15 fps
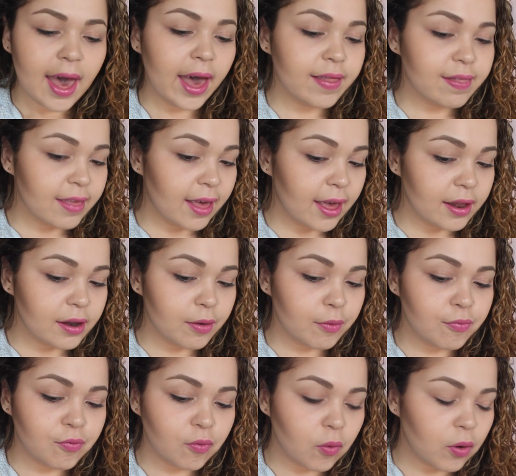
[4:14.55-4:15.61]
And then
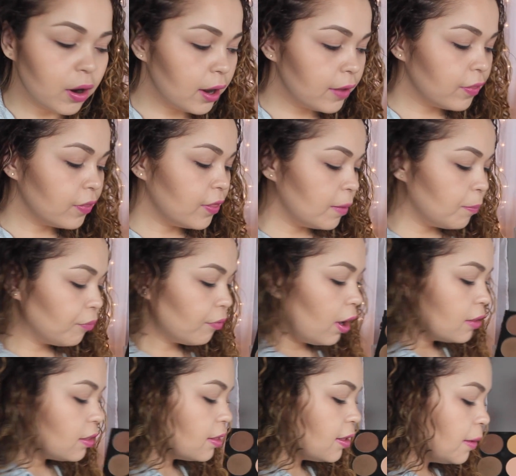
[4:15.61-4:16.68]
for the
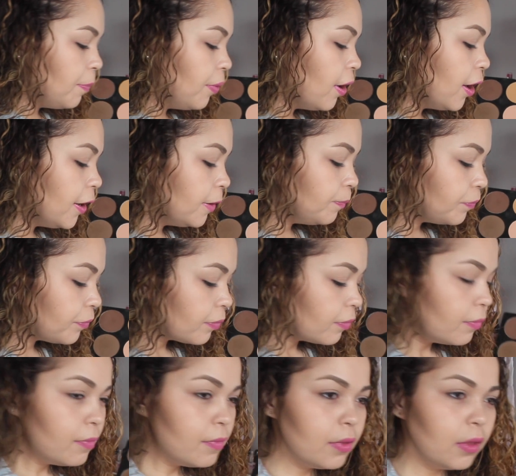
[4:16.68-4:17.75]
bronzing part,
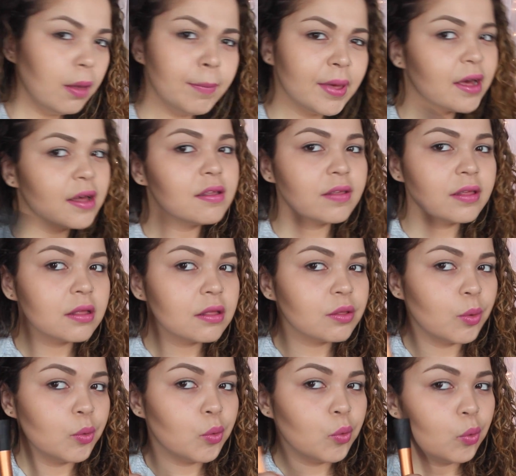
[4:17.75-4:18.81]
because this is
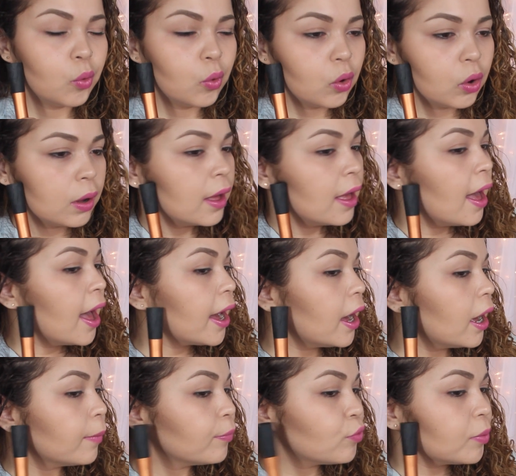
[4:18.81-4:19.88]
so cool,
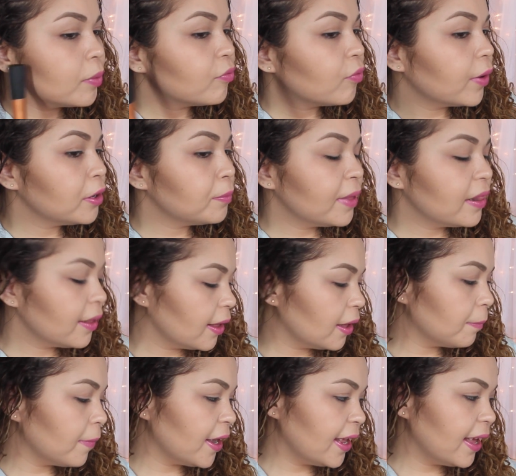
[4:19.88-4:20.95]
to avoid me
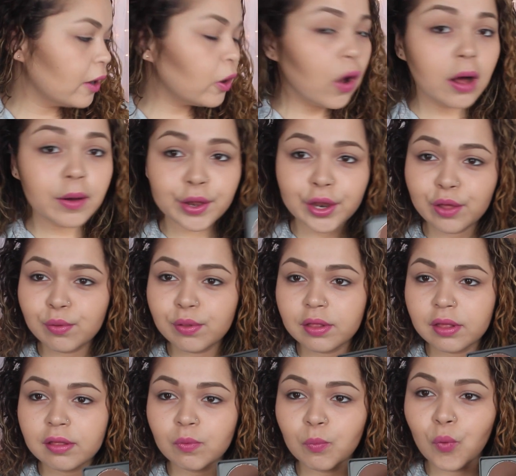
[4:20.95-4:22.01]
looking muddy at all, I'm going to use
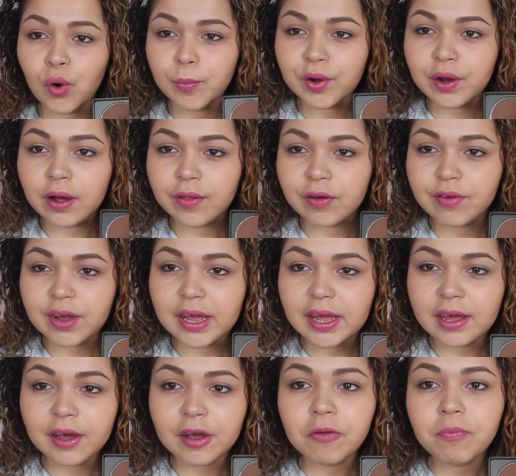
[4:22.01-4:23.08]
this warmer color right
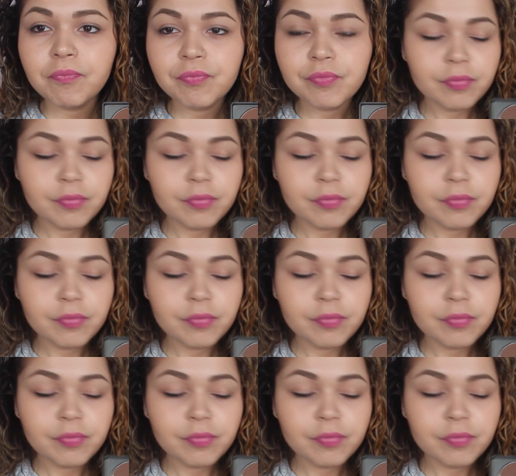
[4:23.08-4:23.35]
here.